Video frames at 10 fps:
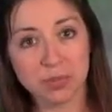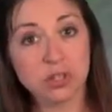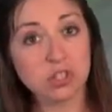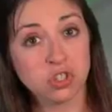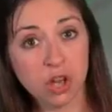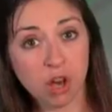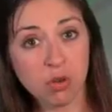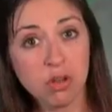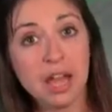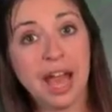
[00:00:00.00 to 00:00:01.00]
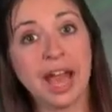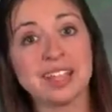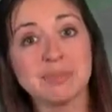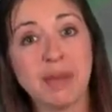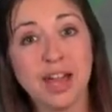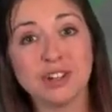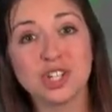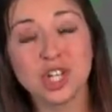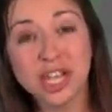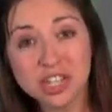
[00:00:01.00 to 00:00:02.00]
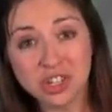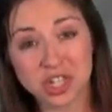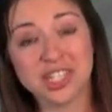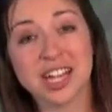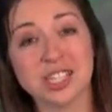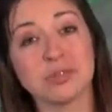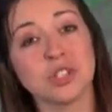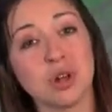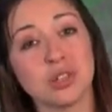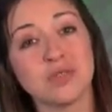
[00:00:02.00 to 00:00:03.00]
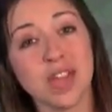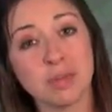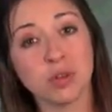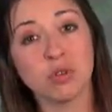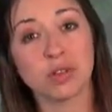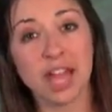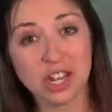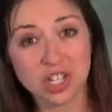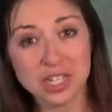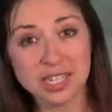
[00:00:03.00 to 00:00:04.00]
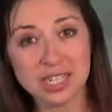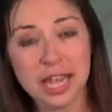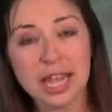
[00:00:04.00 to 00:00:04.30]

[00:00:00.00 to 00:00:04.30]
So, as matter changes as a result of chemical reactions,